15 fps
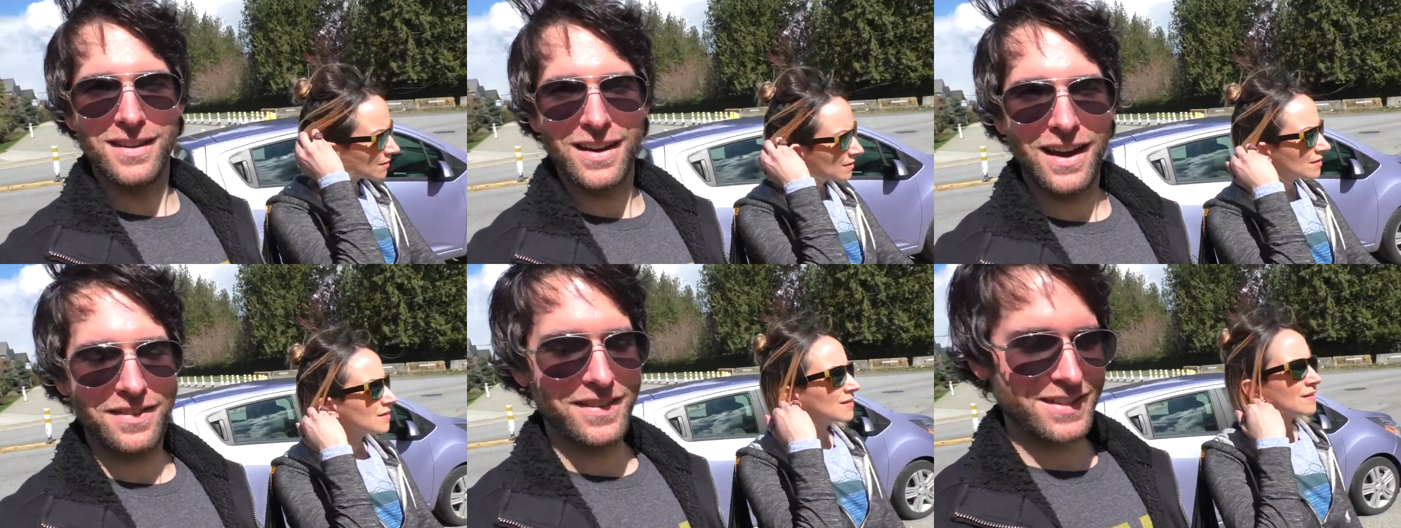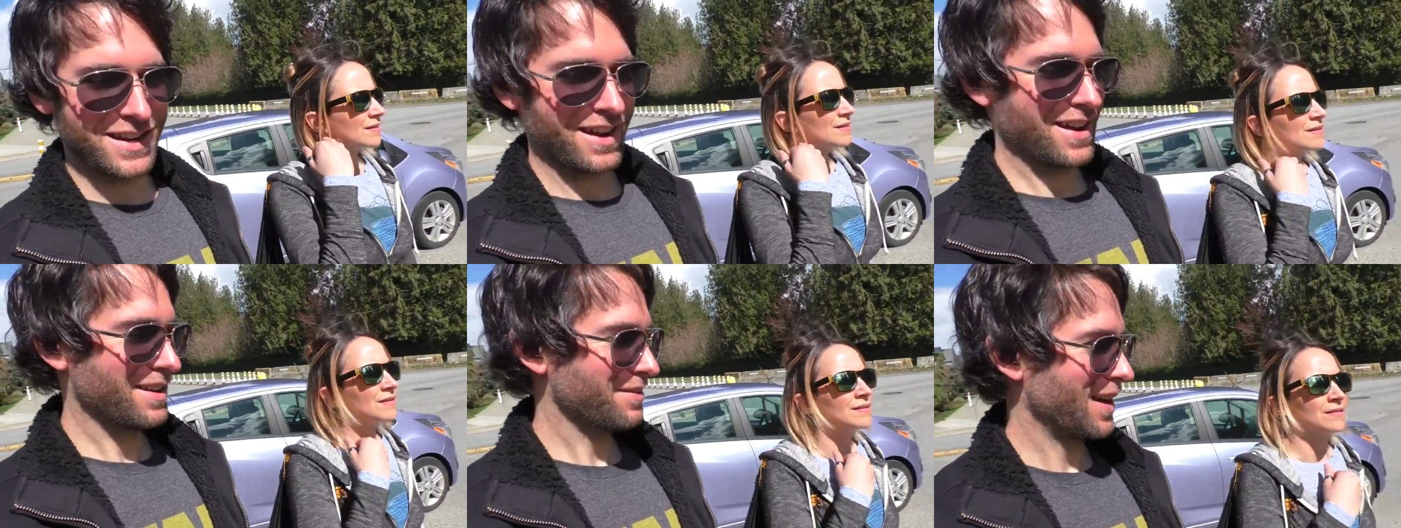Speaker 1: at the
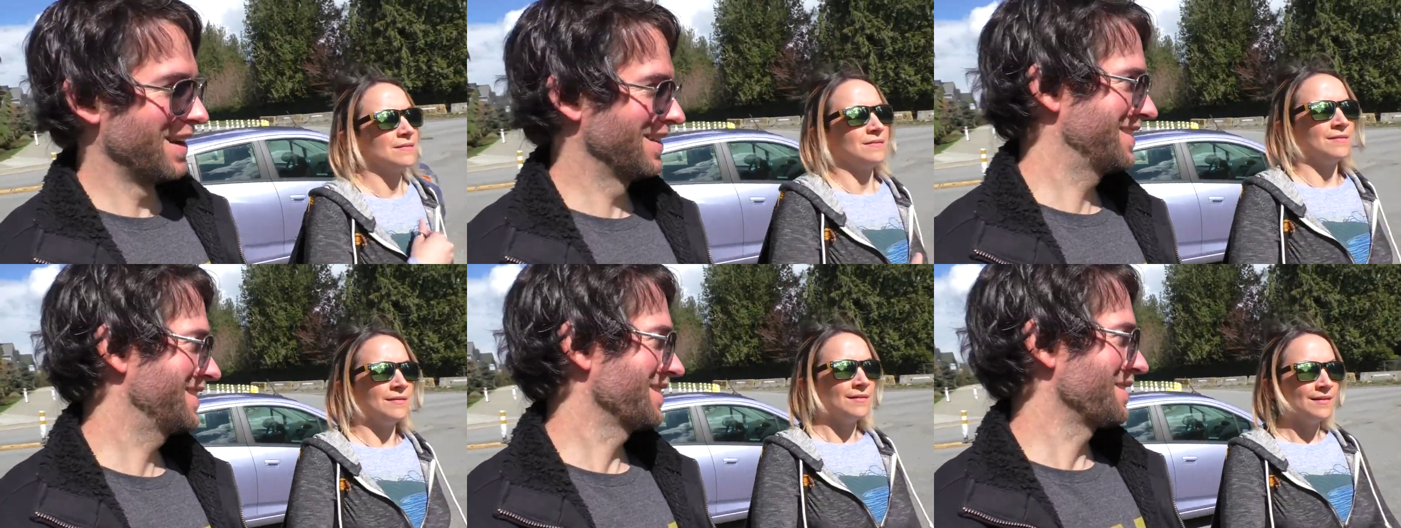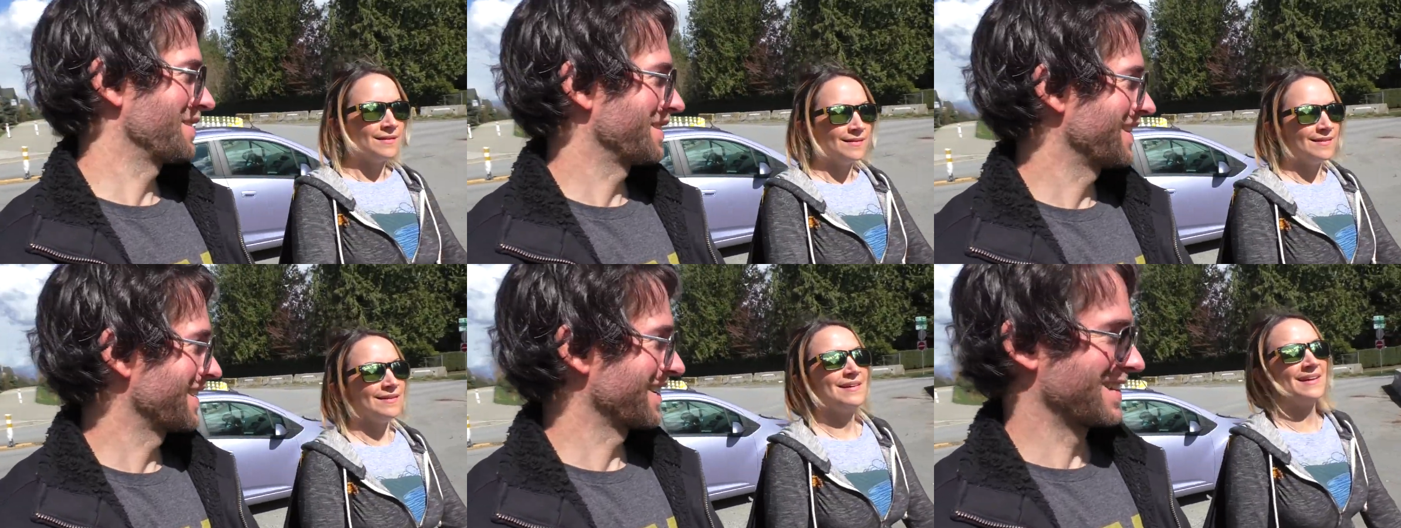time, so
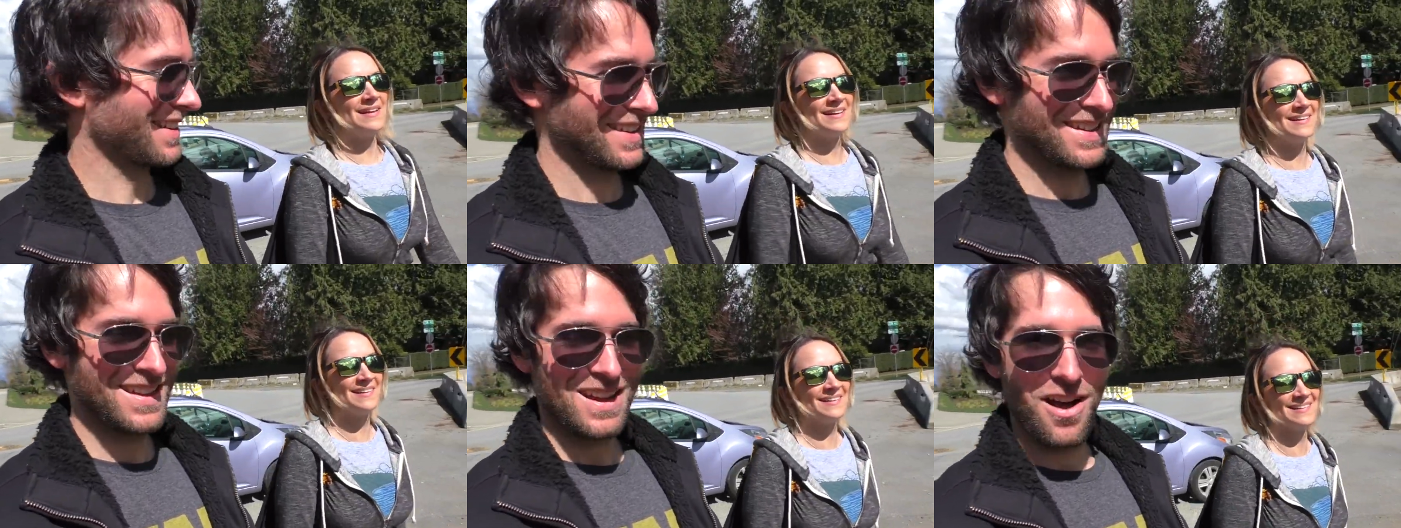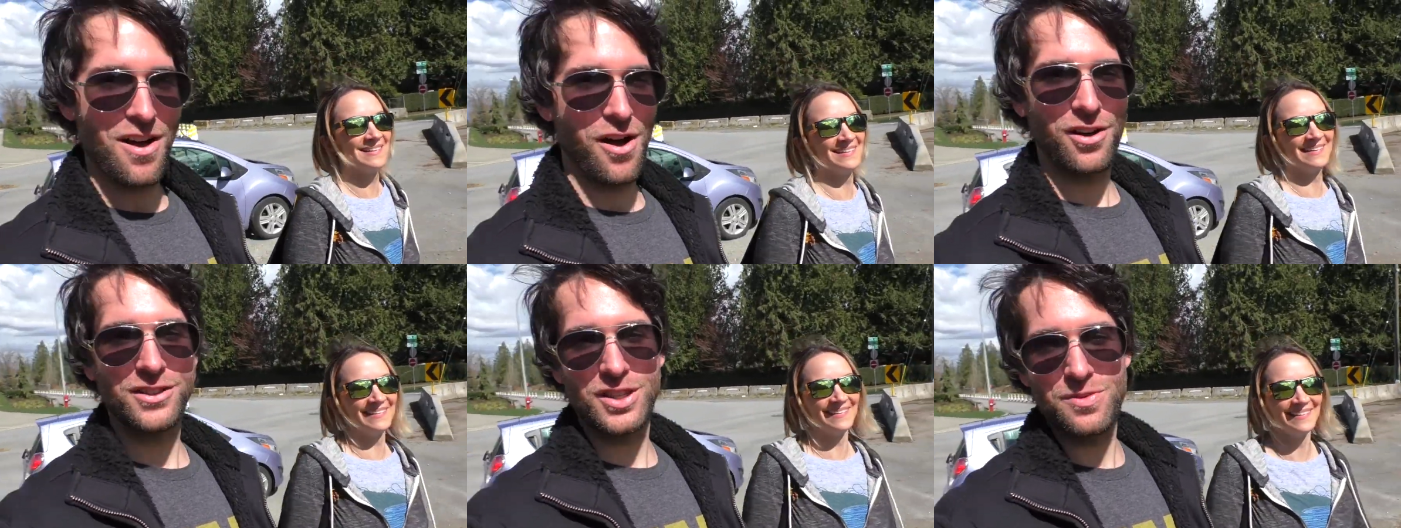it like
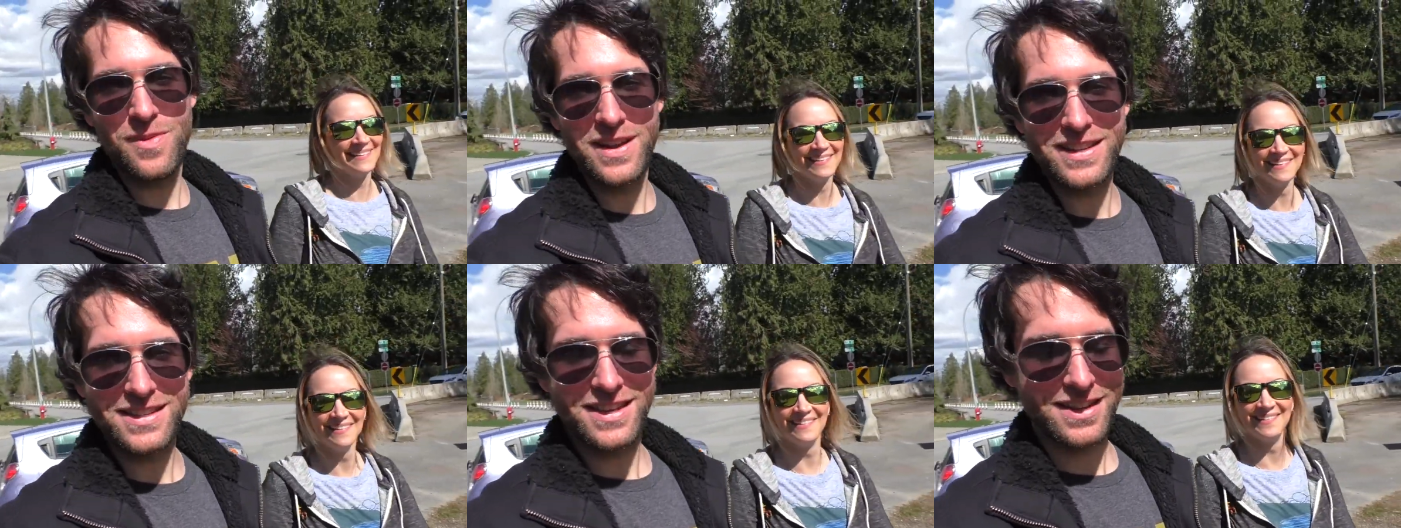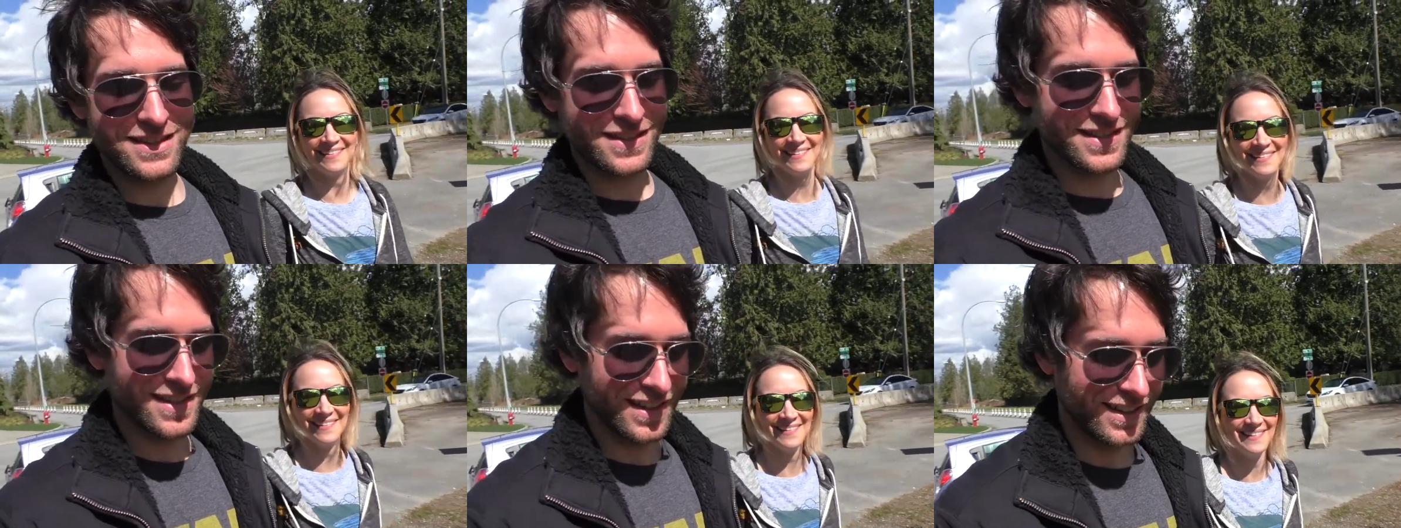also made
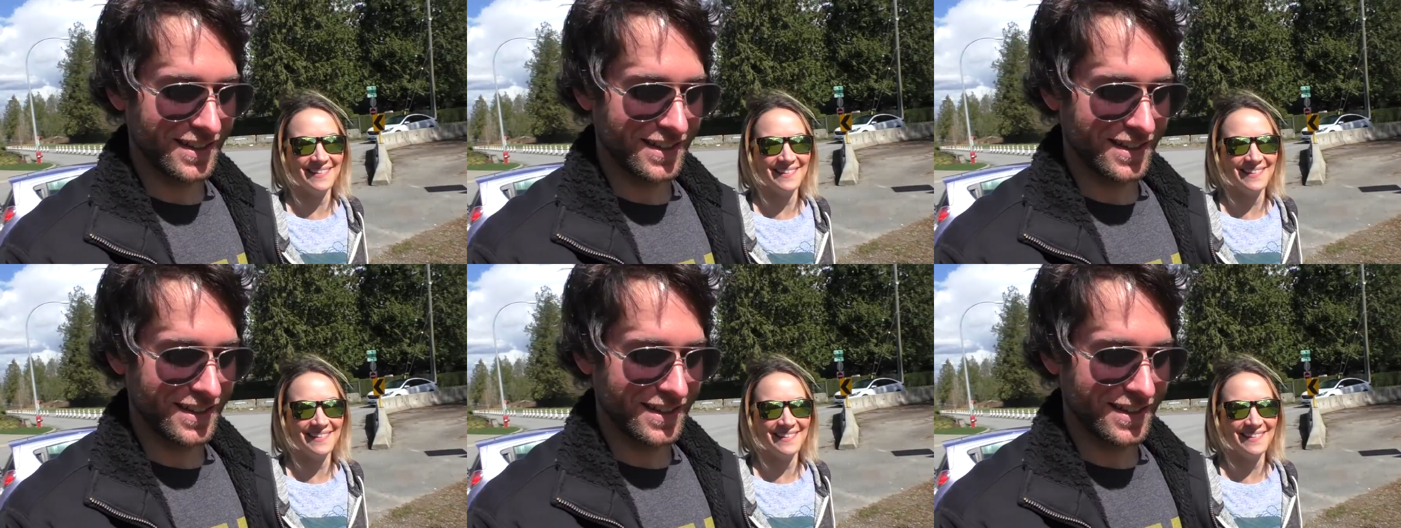sense.